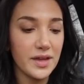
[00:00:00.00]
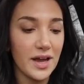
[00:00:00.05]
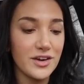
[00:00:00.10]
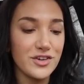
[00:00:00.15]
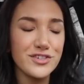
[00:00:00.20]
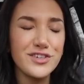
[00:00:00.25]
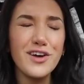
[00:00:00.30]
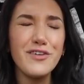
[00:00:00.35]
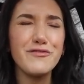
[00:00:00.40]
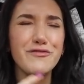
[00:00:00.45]
I
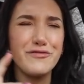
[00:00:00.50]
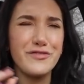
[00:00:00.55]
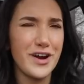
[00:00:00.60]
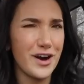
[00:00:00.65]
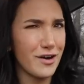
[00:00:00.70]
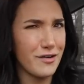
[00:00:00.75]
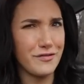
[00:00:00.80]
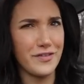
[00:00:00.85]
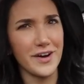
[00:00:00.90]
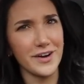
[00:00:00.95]
just got
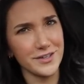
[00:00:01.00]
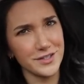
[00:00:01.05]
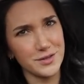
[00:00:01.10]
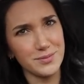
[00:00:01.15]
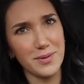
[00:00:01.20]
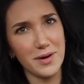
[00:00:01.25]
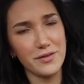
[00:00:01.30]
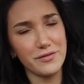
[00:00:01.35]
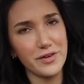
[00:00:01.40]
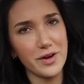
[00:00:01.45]
verified on
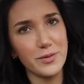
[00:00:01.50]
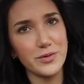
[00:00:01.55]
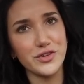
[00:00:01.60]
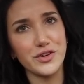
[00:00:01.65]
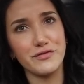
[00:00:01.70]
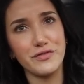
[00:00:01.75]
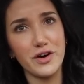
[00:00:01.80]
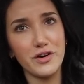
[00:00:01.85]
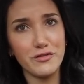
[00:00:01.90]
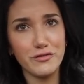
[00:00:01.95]
Spotify, which
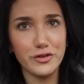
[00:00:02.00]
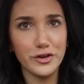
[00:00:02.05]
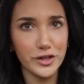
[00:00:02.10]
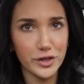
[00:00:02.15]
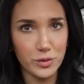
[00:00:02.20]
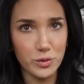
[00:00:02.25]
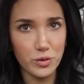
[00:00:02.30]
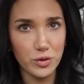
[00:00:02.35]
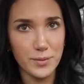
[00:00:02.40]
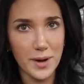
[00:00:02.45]
I felt
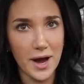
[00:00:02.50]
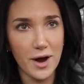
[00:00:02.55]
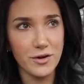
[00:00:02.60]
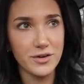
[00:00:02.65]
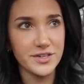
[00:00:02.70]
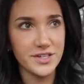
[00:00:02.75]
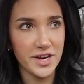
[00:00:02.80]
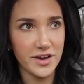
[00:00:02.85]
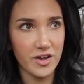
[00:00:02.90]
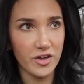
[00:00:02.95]
really cool
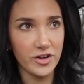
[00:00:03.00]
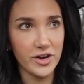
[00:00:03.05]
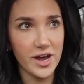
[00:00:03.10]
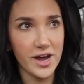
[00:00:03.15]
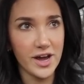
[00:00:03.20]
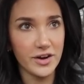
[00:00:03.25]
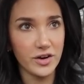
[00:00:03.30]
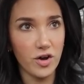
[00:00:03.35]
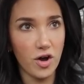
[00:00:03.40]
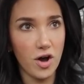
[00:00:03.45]
about. Danielle and I
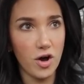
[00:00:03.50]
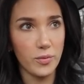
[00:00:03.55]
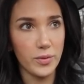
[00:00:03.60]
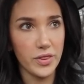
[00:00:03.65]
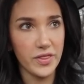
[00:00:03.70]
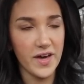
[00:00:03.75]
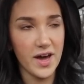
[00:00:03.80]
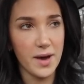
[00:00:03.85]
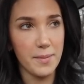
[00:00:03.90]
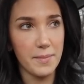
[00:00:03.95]
had a call
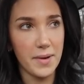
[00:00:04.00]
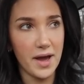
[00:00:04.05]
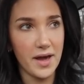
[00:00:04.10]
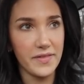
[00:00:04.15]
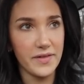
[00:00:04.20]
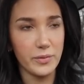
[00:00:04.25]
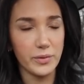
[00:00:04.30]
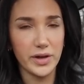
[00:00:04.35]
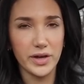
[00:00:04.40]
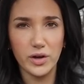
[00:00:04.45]
with them
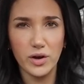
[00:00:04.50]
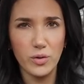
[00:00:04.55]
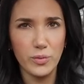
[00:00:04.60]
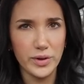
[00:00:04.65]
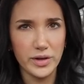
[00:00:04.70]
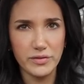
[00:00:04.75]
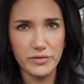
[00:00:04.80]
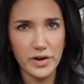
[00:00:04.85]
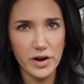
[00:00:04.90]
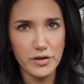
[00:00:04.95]
and they were like, oh,
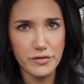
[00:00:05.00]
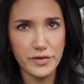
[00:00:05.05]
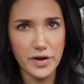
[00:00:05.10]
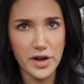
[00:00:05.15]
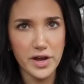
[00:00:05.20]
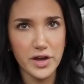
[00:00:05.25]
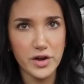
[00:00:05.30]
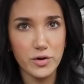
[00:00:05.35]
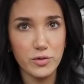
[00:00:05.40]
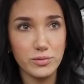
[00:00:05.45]
we could
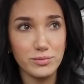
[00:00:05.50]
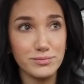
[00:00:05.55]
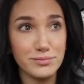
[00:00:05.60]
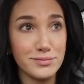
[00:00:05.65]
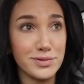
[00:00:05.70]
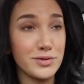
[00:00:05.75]
verify you.